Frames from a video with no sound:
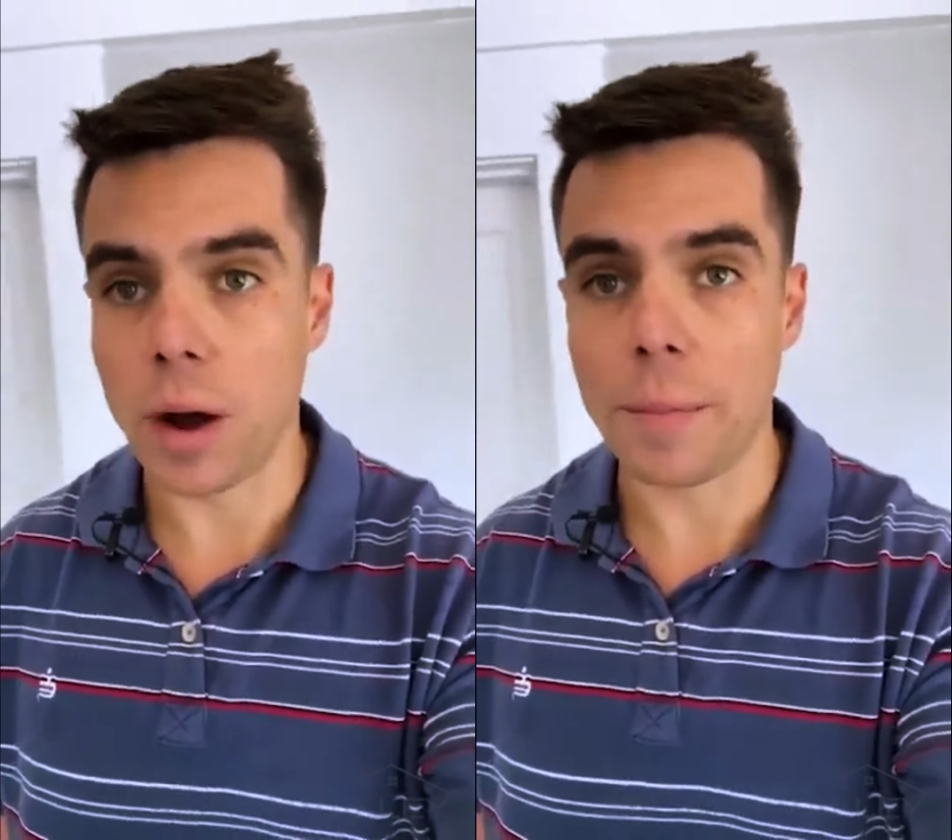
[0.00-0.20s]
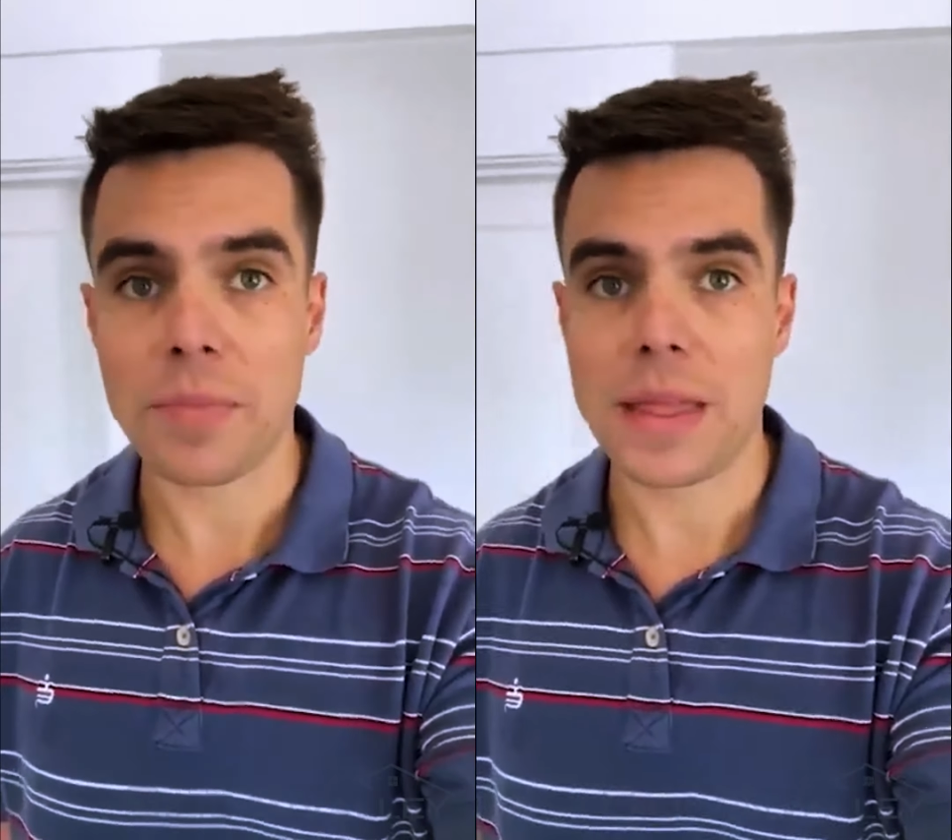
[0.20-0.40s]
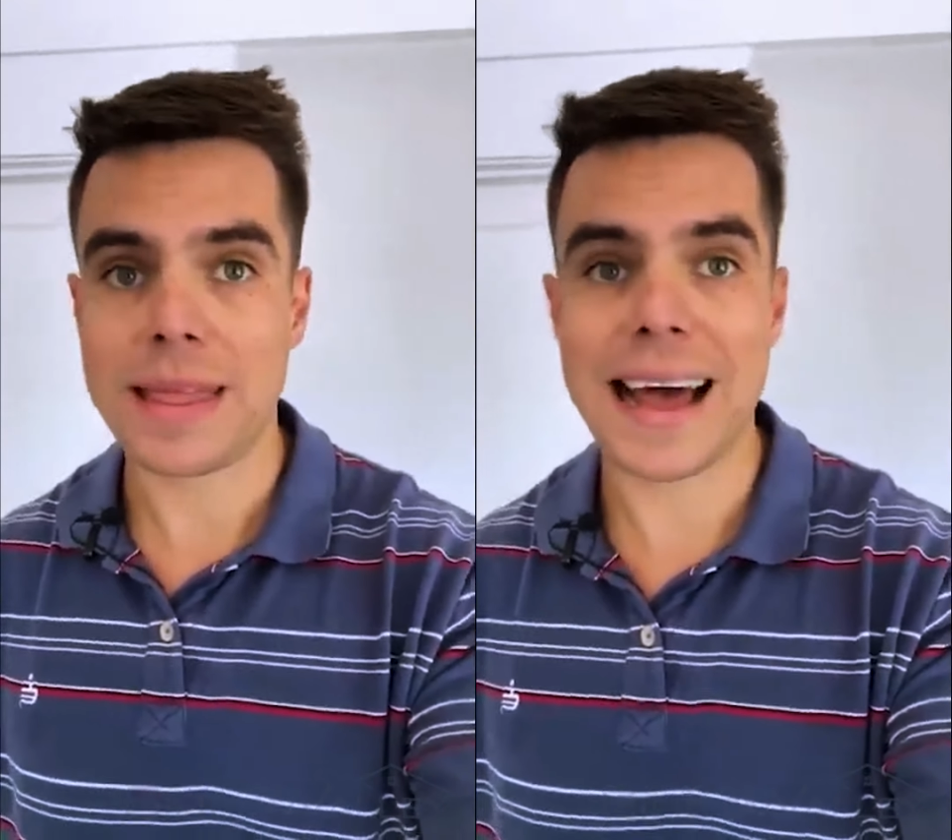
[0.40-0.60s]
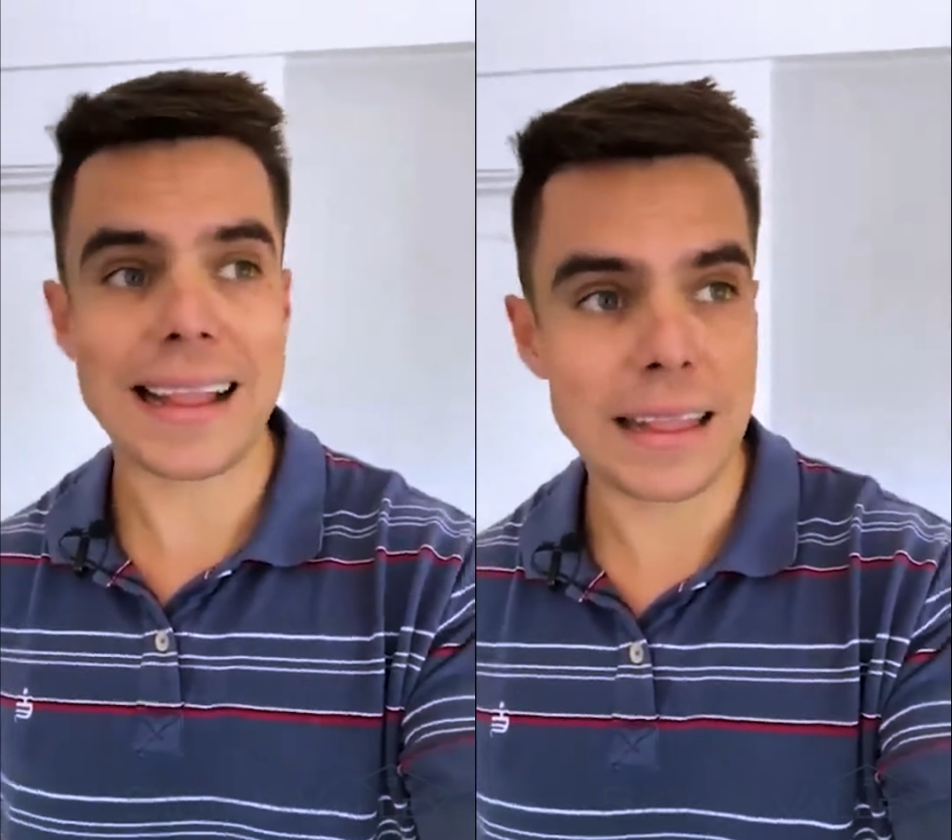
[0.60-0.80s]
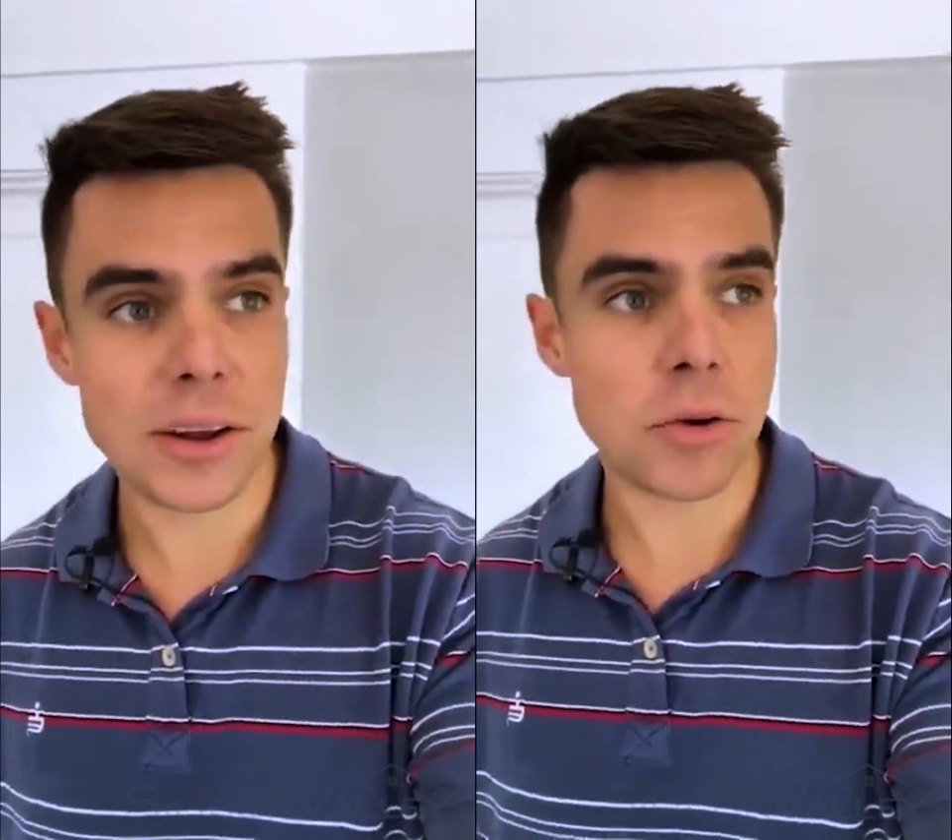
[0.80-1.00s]
Well,
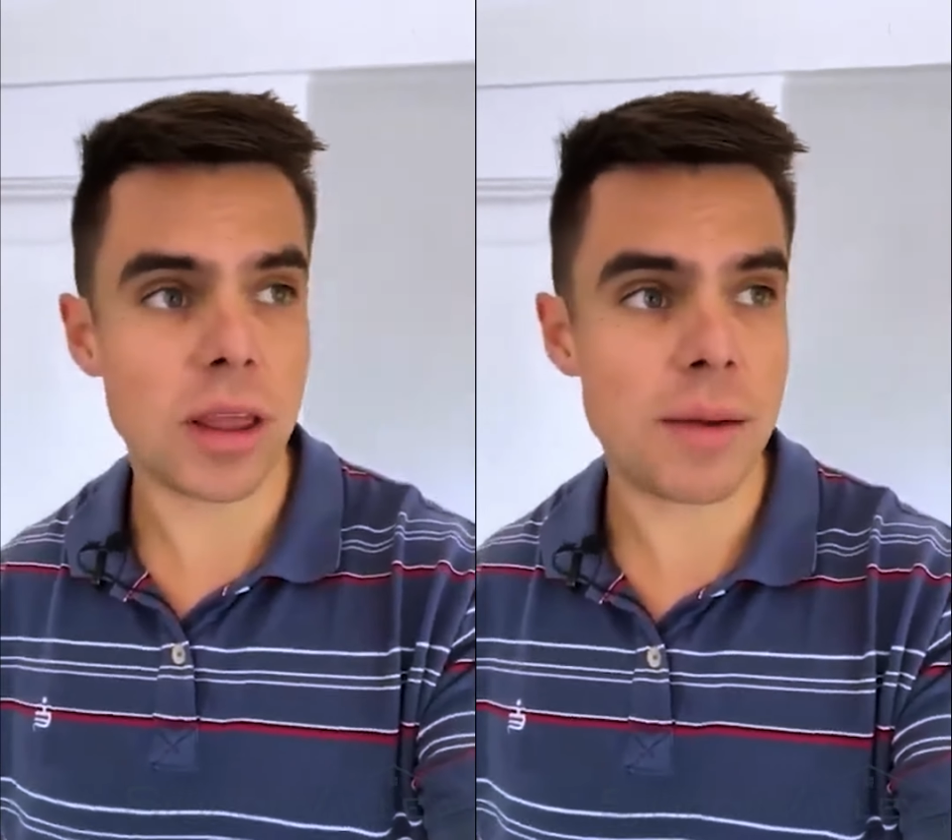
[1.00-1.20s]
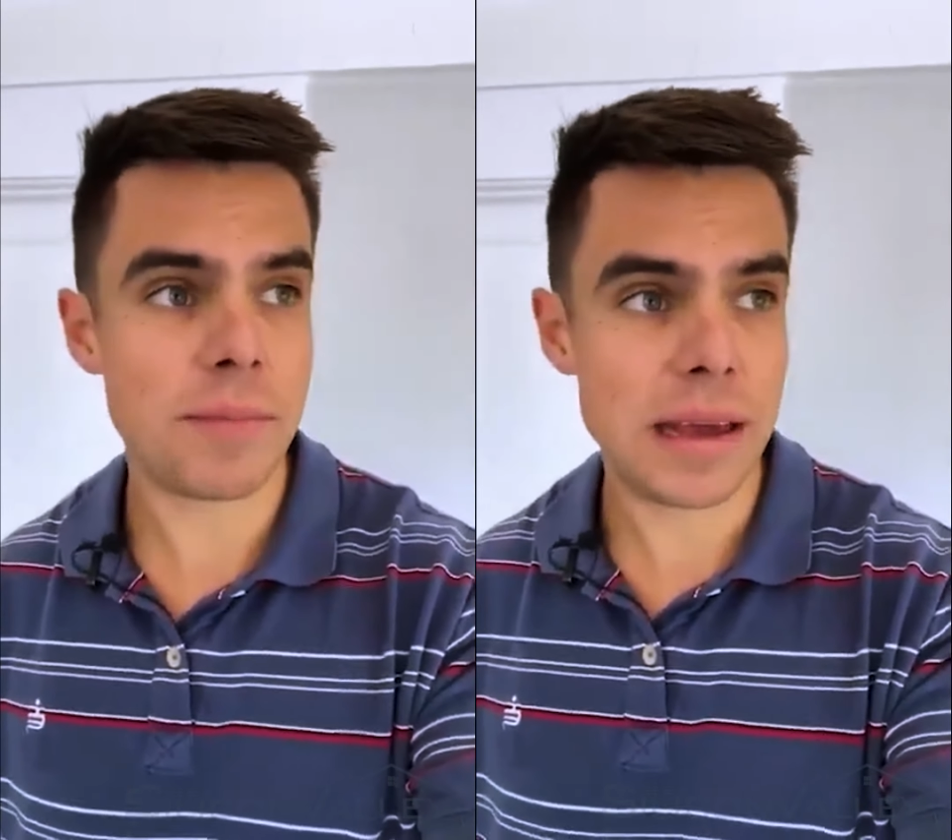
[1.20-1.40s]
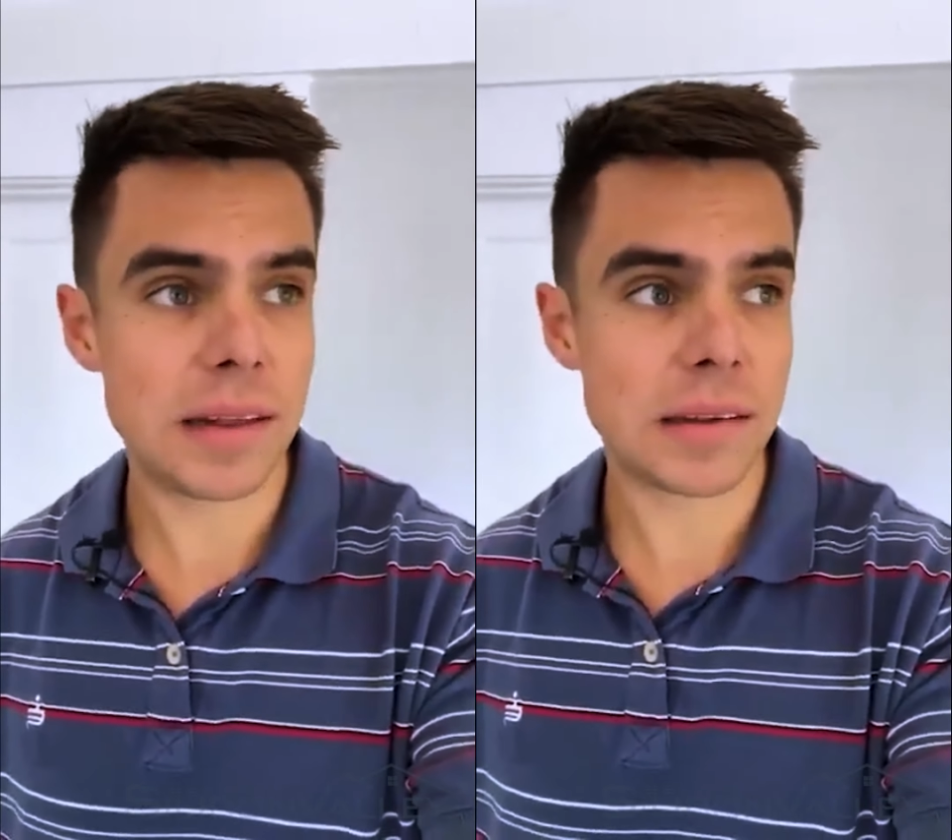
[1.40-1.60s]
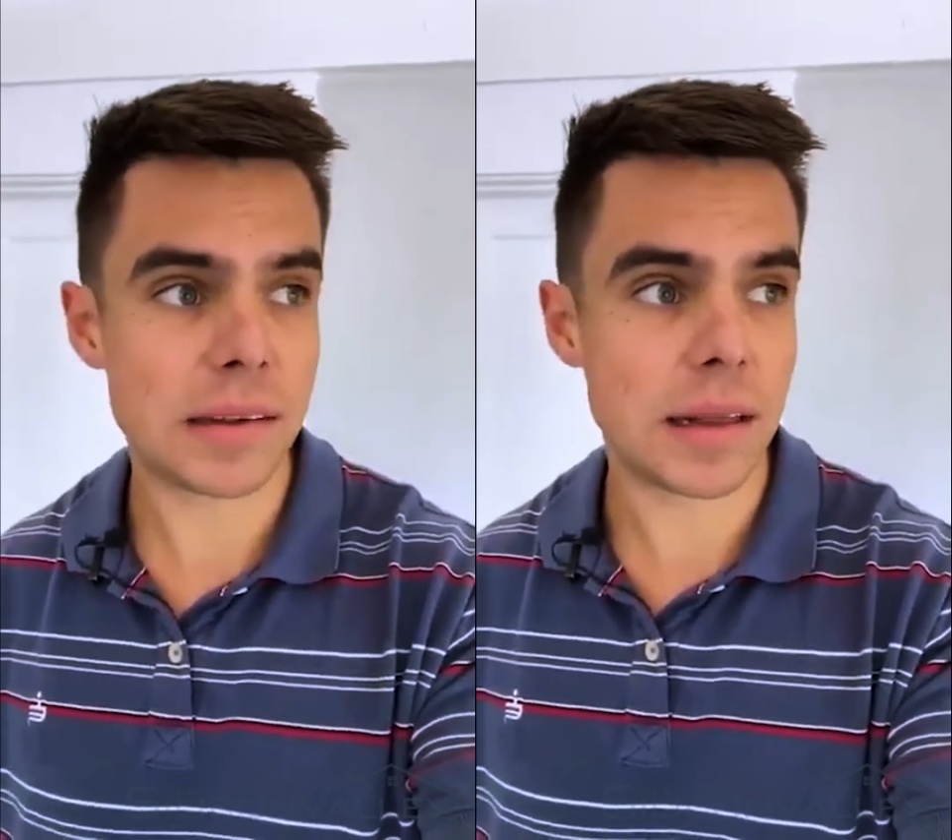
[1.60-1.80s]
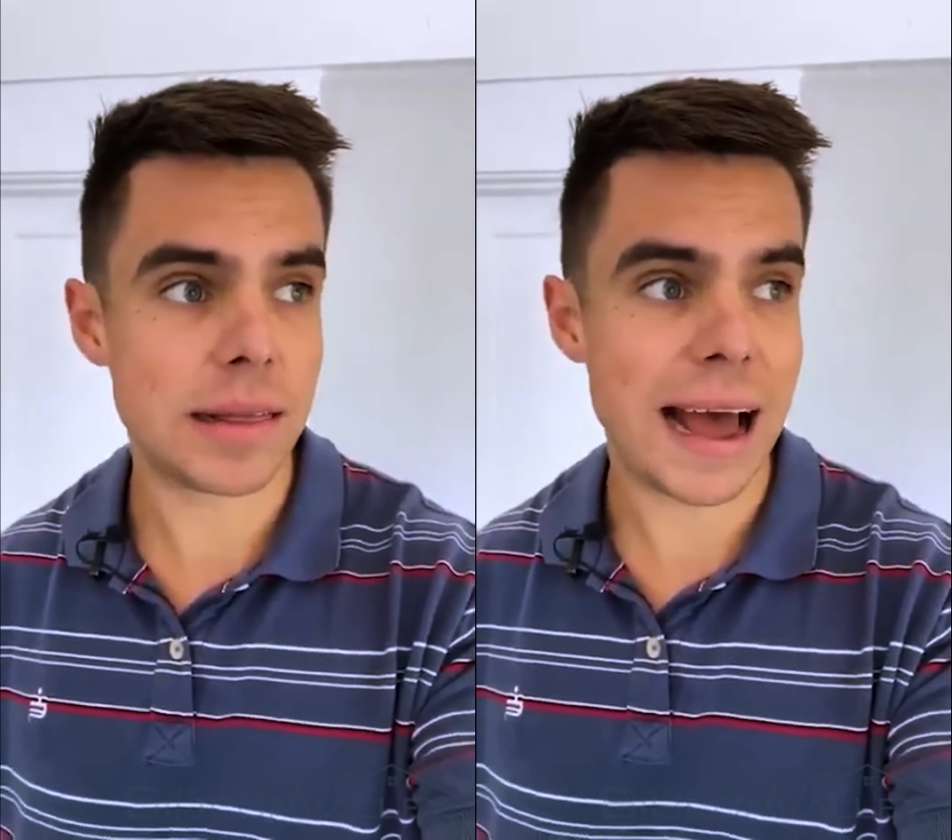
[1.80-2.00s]
that literally
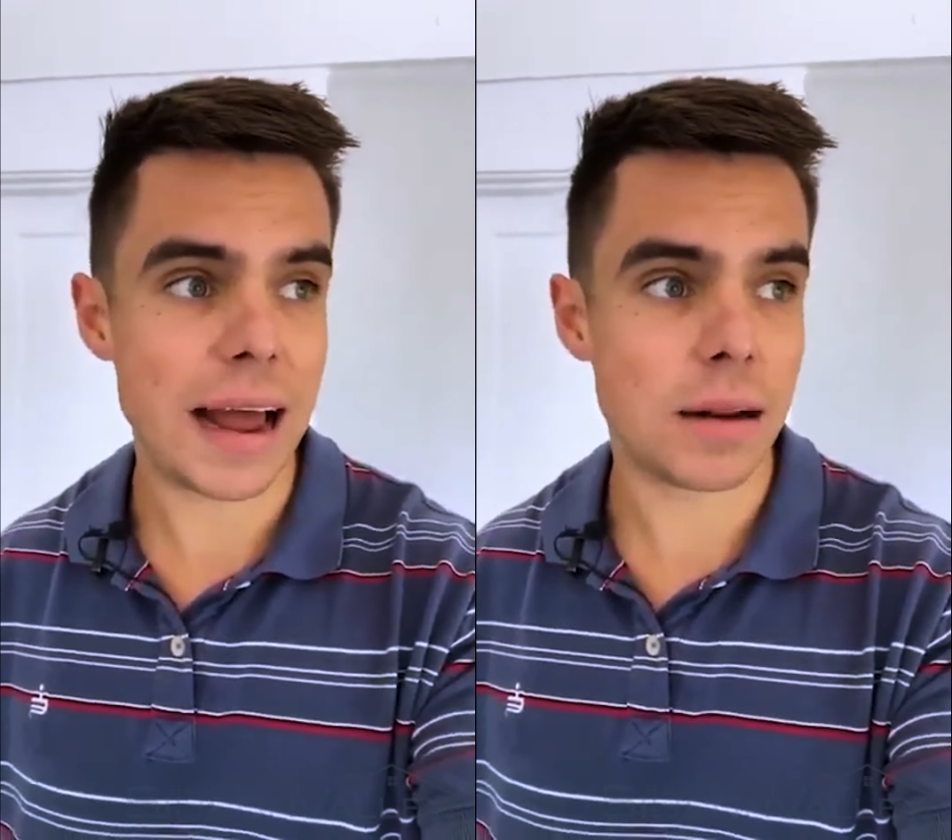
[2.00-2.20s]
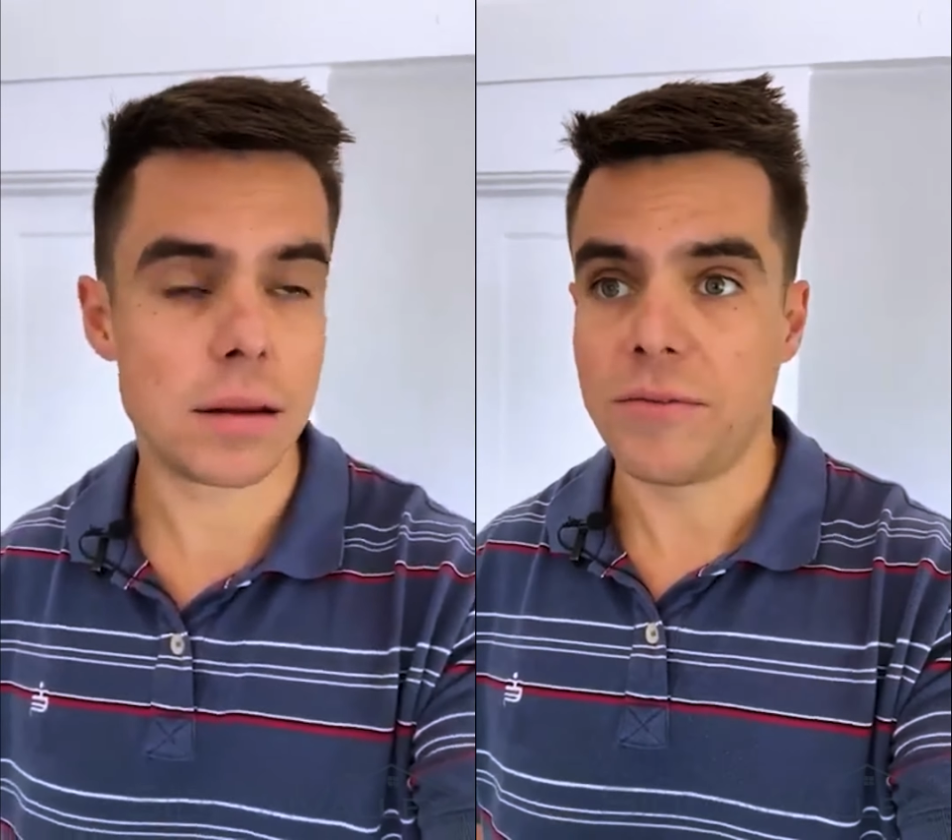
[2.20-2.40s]
means that